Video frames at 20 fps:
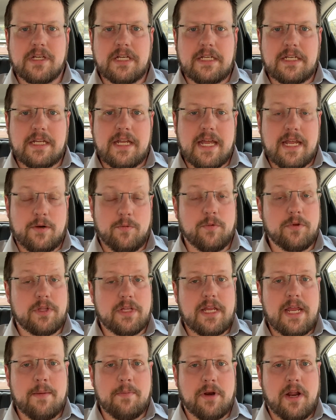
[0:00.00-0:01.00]
and
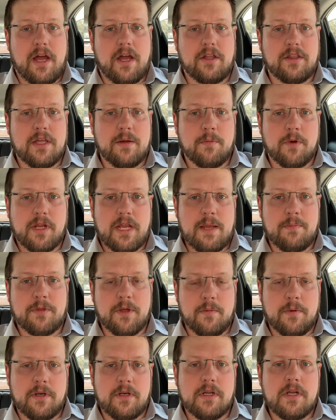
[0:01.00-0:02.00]
really keep an eye on them and keep
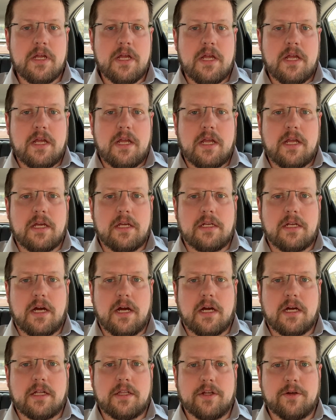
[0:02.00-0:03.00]
them
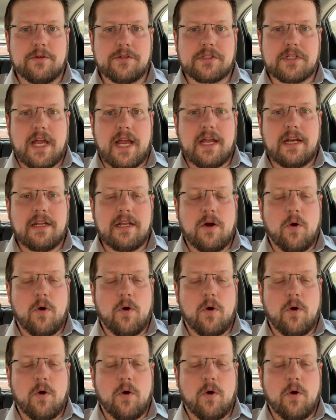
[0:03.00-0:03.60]
in clear sight,